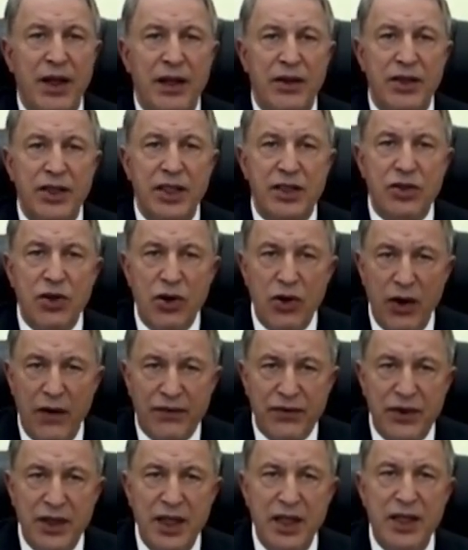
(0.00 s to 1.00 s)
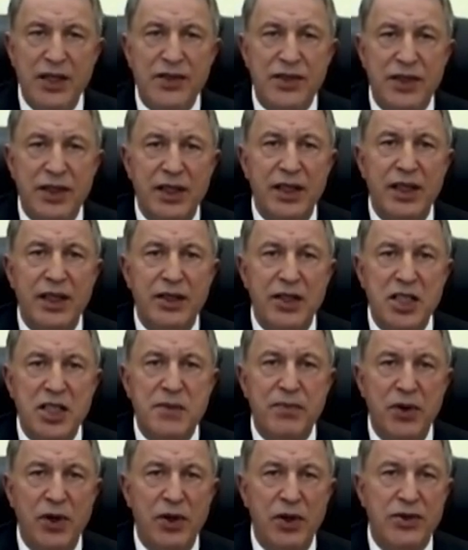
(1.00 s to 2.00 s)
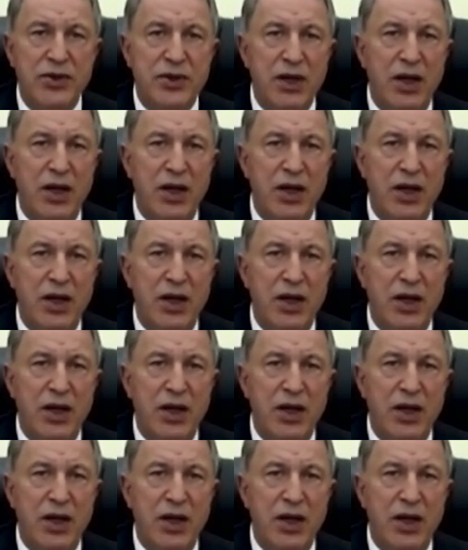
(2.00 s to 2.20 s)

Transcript: The core of these disputes